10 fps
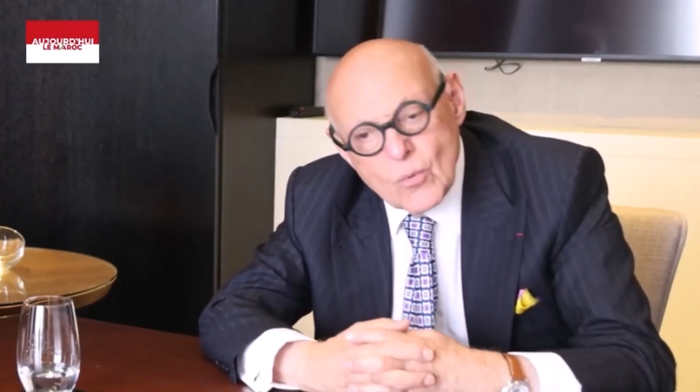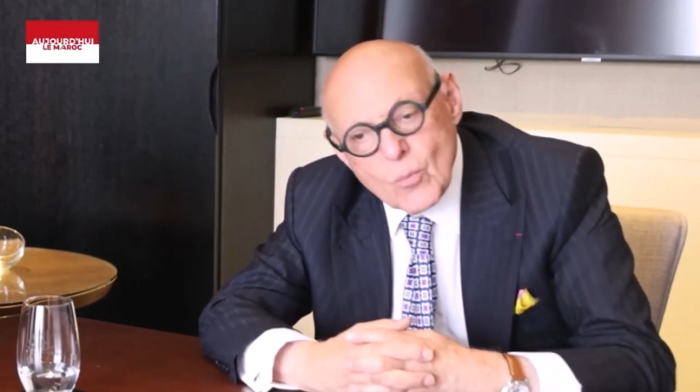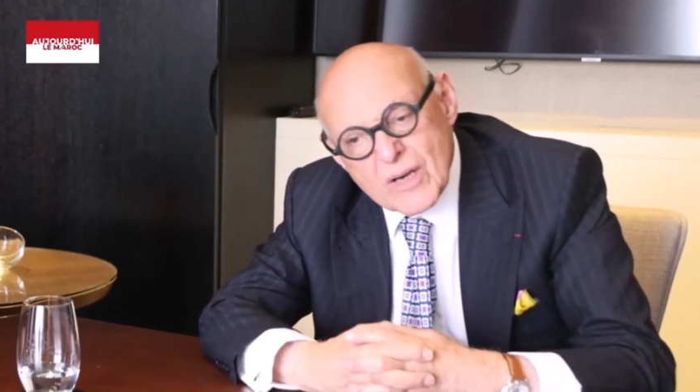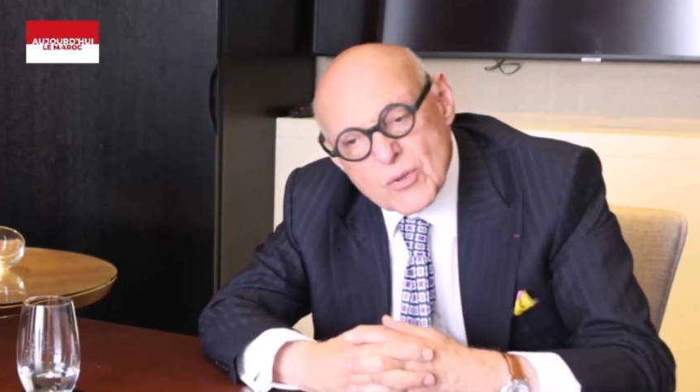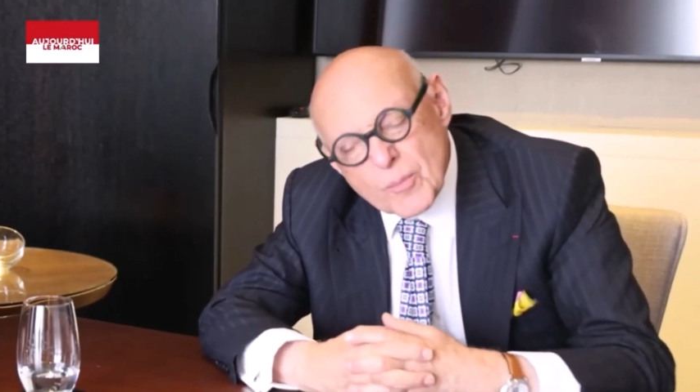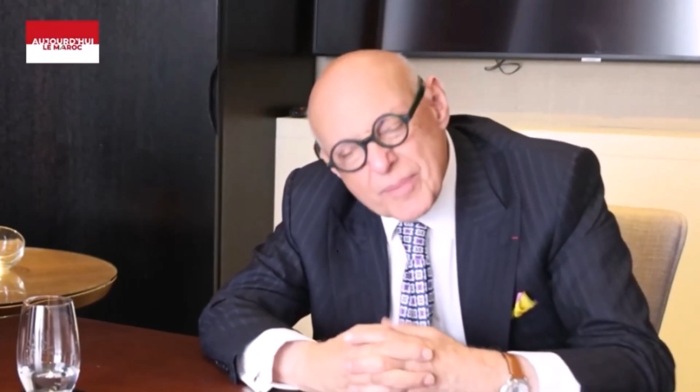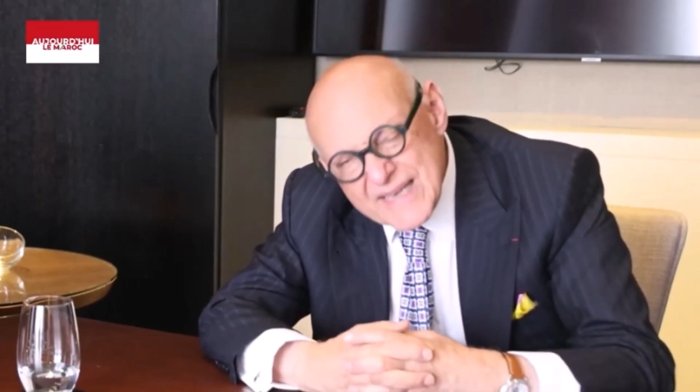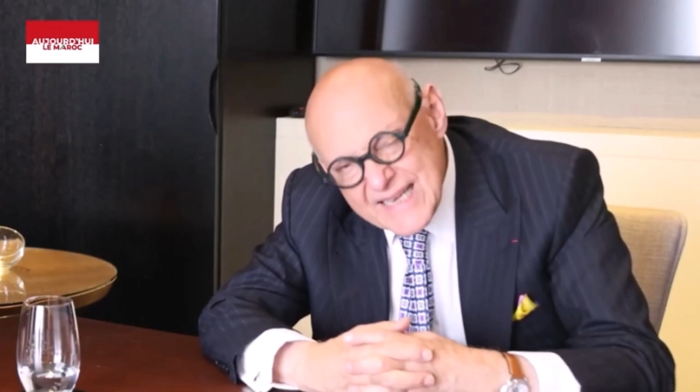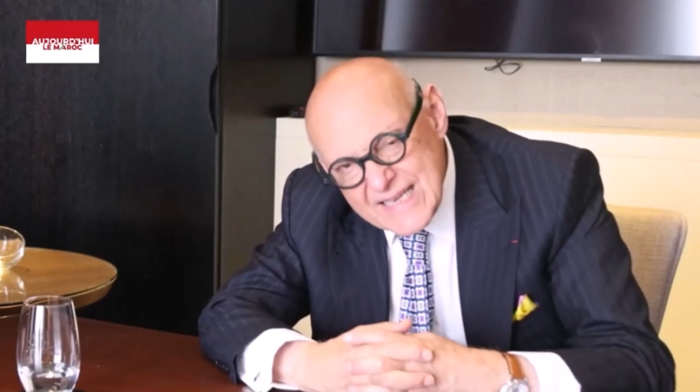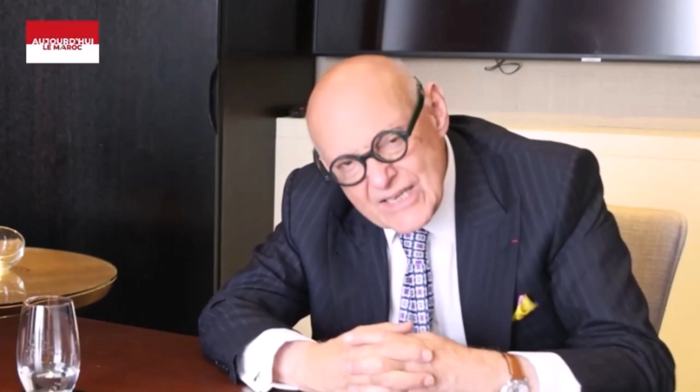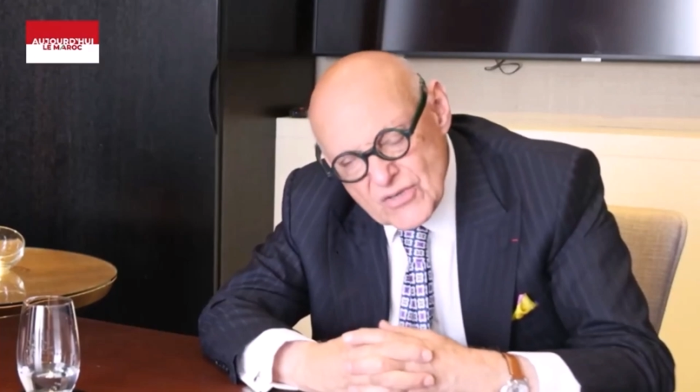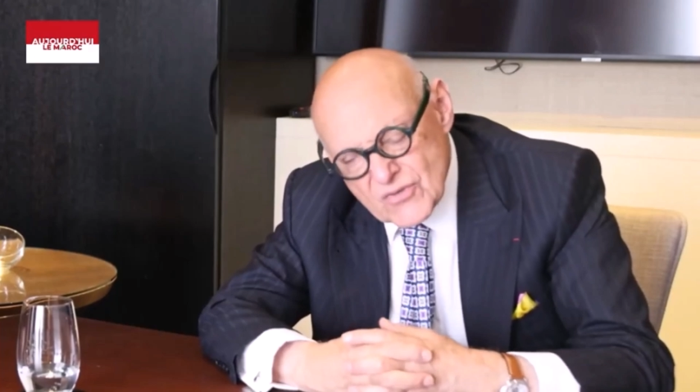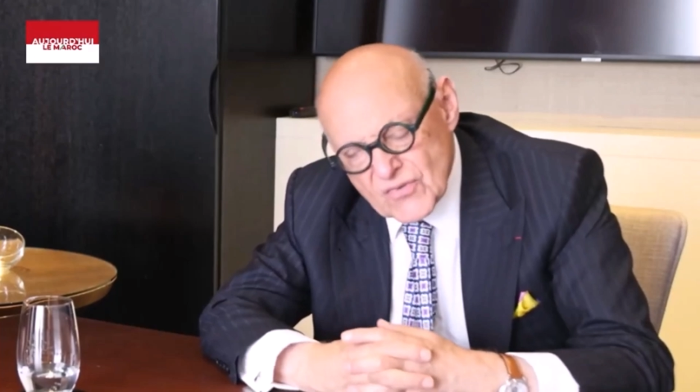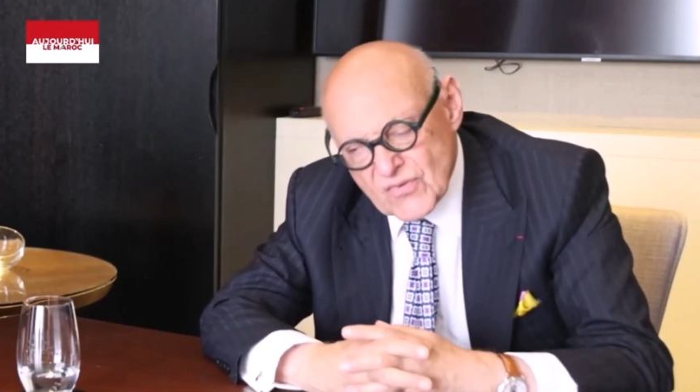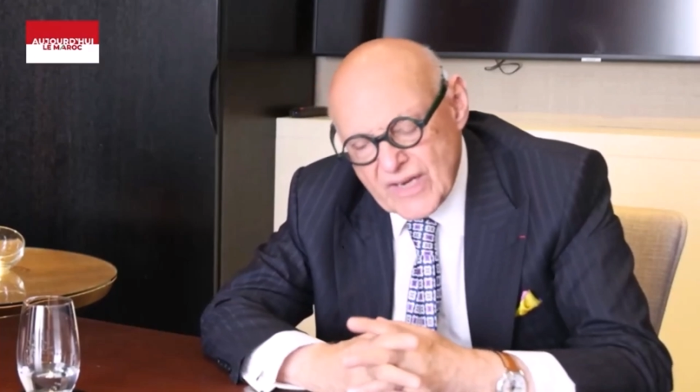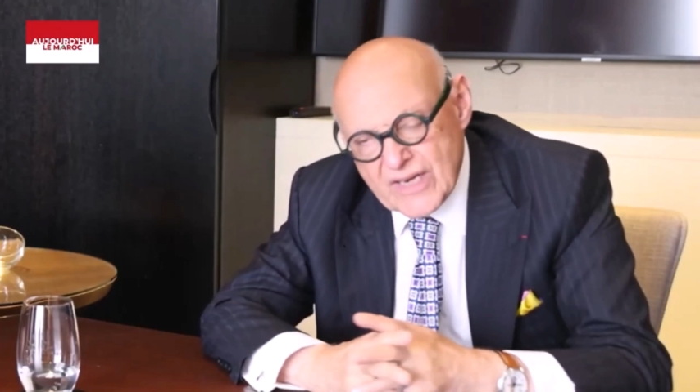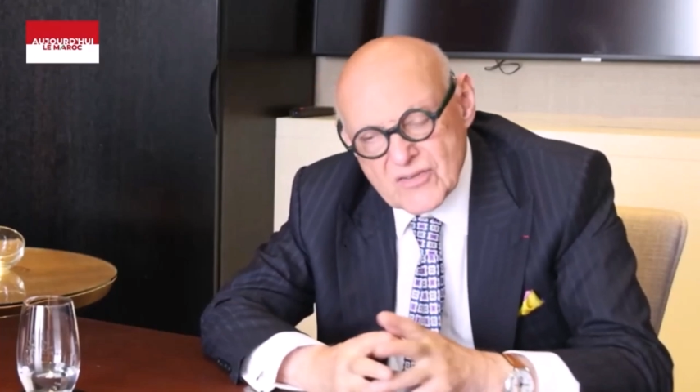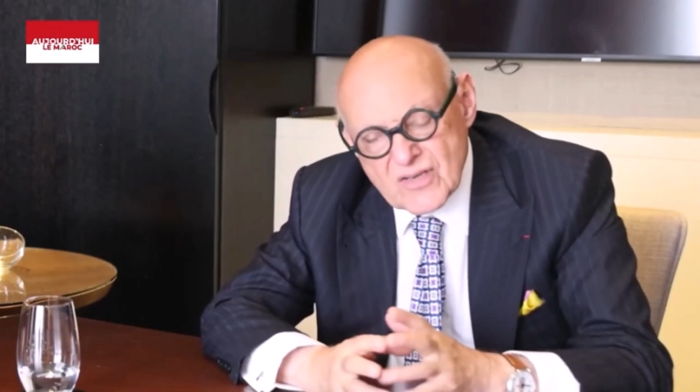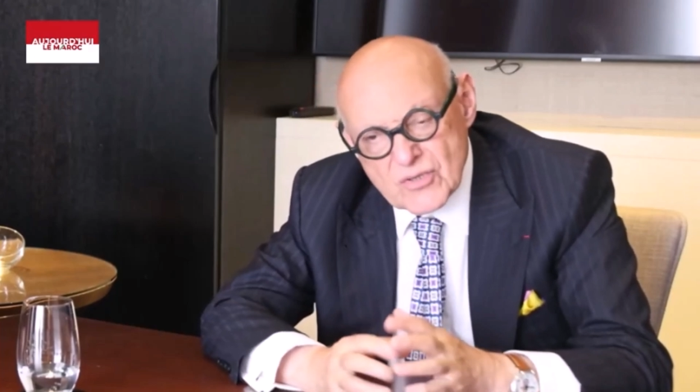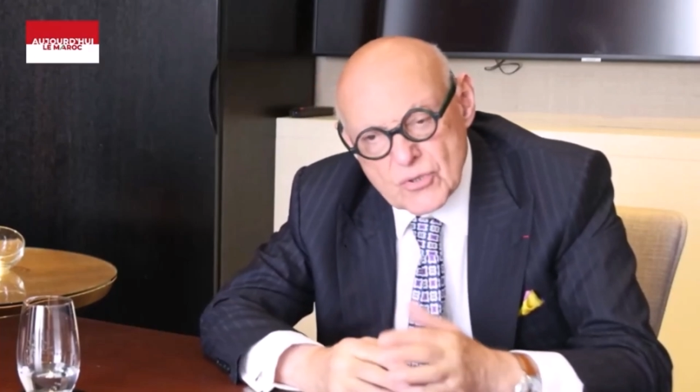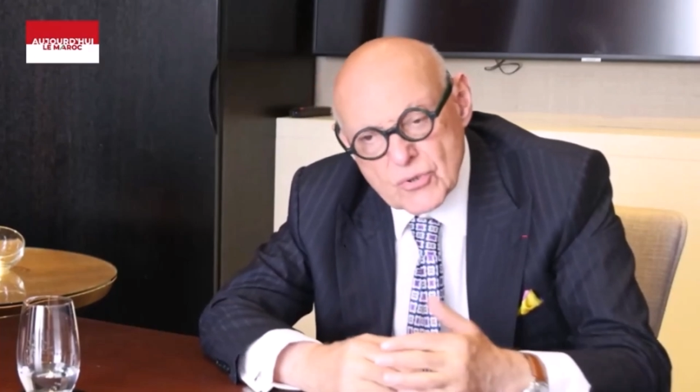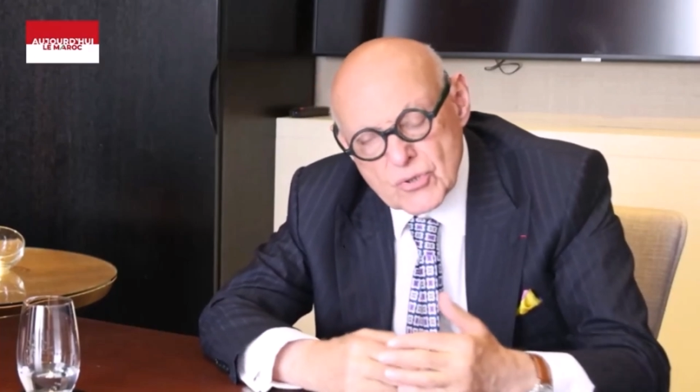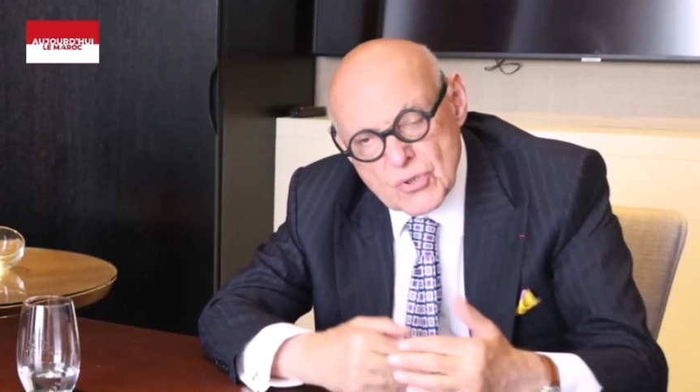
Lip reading: Well, you're beginning to see it, and you can